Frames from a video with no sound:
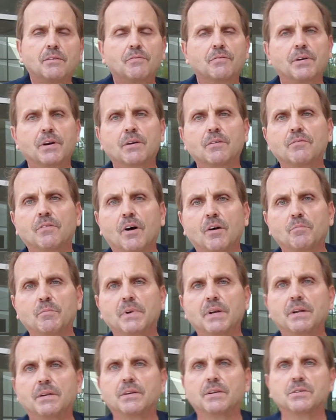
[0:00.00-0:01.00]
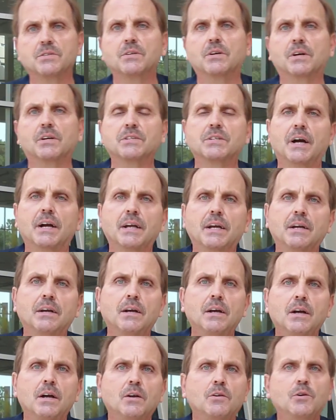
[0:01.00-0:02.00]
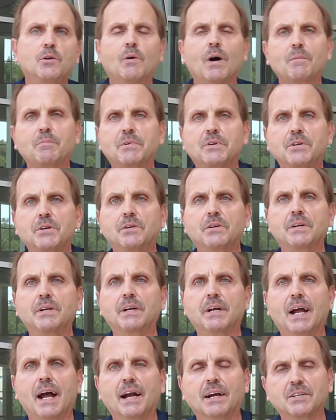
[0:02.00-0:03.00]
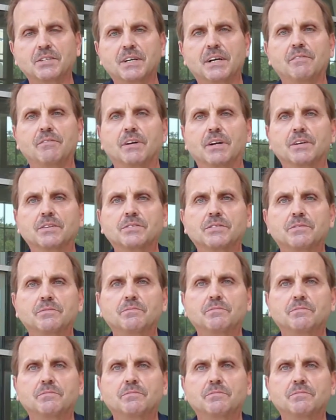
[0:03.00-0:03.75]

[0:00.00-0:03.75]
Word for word: you for your involvement in this exciting new opportunity God has given us.